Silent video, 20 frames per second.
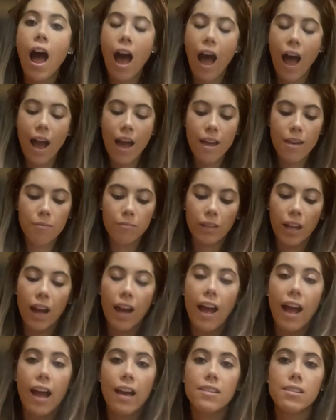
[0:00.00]
I am
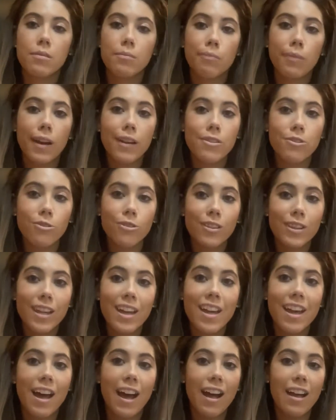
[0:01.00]
not as impressed with
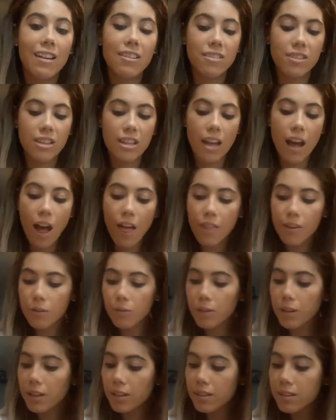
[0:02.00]
it as the other
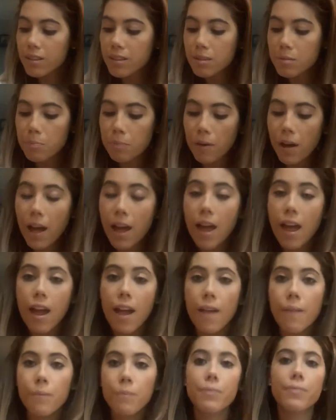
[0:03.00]
ones, but,
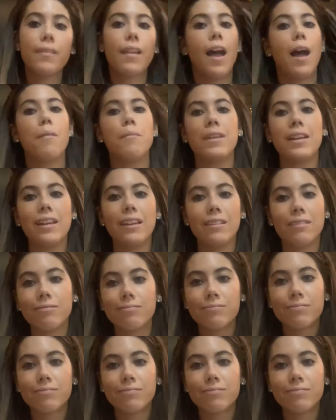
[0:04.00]
I mean,